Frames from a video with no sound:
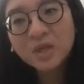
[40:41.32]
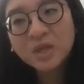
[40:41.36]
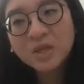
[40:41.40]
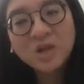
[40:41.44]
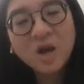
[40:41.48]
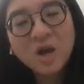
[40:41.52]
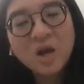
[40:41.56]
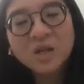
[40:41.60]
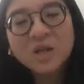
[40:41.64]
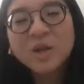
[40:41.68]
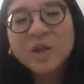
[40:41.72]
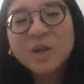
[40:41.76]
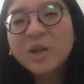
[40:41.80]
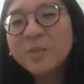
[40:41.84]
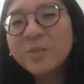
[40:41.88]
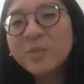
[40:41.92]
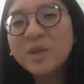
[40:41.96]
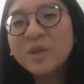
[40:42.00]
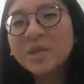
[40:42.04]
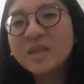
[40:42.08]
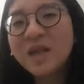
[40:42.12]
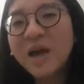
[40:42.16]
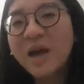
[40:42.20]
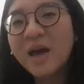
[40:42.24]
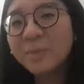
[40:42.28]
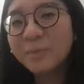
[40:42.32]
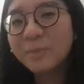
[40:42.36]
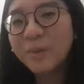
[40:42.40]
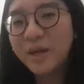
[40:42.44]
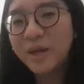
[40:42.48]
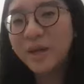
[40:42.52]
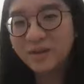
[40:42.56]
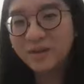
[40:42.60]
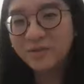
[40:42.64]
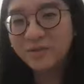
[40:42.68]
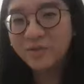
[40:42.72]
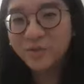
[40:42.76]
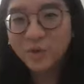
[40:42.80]
it's not gonna be that
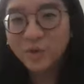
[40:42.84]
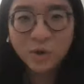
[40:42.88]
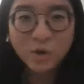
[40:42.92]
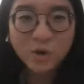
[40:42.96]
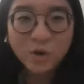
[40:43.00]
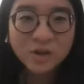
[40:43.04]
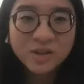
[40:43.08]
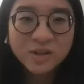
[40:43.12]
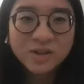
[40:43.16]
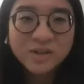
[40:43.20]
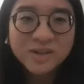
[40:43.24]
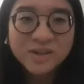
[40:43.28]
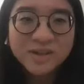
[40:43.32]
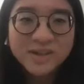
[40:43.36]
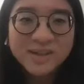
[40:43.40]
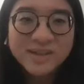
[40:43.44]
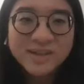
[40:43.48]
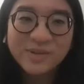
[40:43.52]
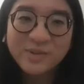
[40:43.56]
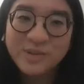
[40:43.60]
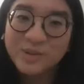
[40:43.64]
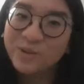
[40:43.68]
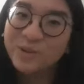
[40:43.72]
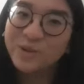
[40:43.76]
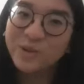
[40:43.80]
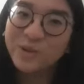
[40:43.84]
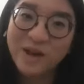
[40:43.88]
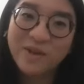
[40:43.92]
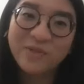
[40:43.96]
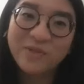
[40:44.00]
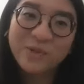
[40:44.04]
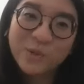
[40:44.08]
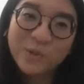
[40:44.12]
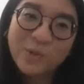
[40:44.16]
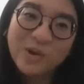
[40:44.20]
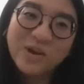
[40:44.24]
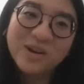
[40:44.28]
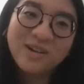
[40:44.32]
painful, even though you
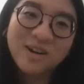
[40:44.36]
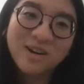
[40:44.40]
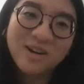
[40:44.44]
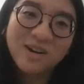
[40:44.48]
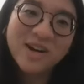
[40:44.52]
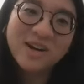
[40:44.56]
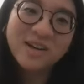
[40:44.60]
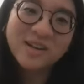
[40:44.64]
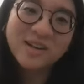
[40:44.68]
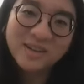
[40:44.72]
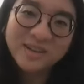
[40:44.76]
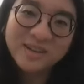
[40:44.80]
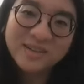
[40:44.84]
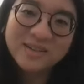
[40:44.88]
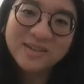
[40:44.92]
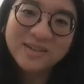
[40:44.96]
have to work hard.